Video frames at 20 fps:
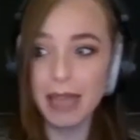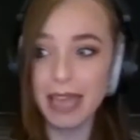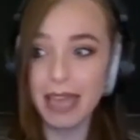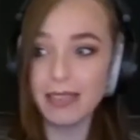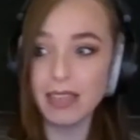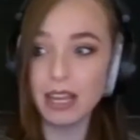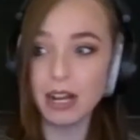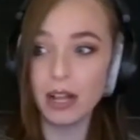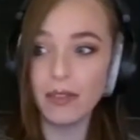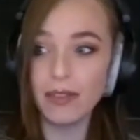and
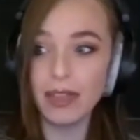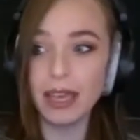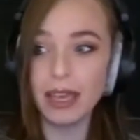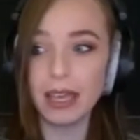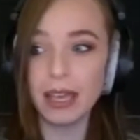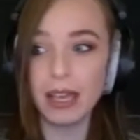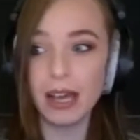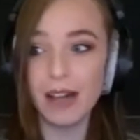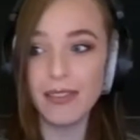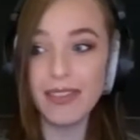then on
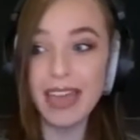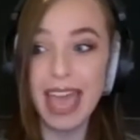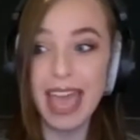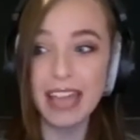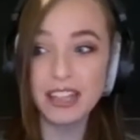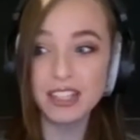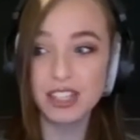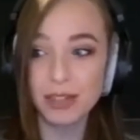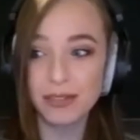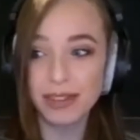the on the
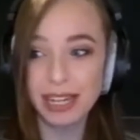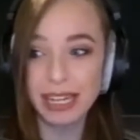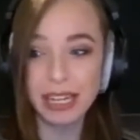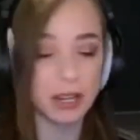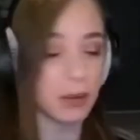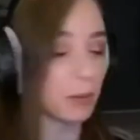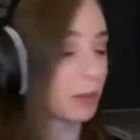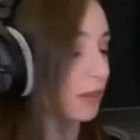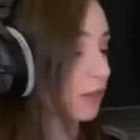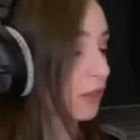edge over
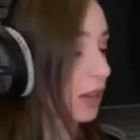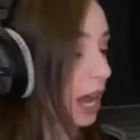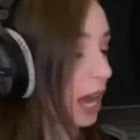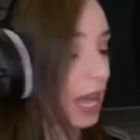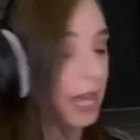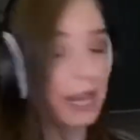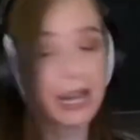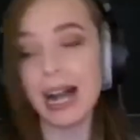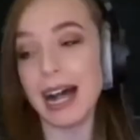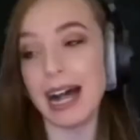here we've
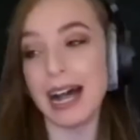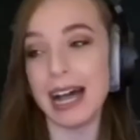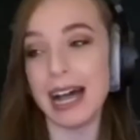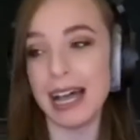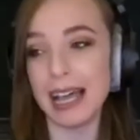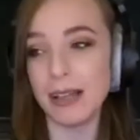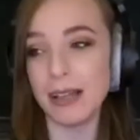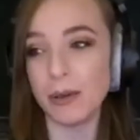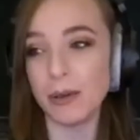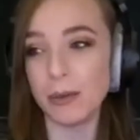got
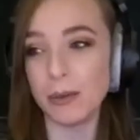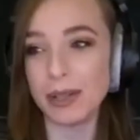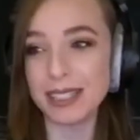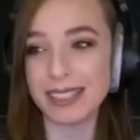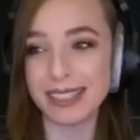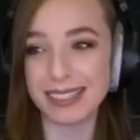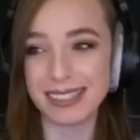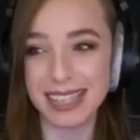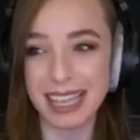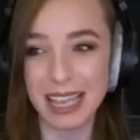uh, what's
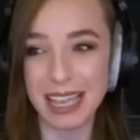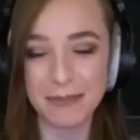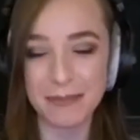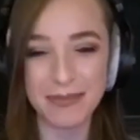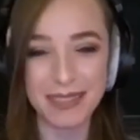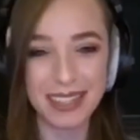his name?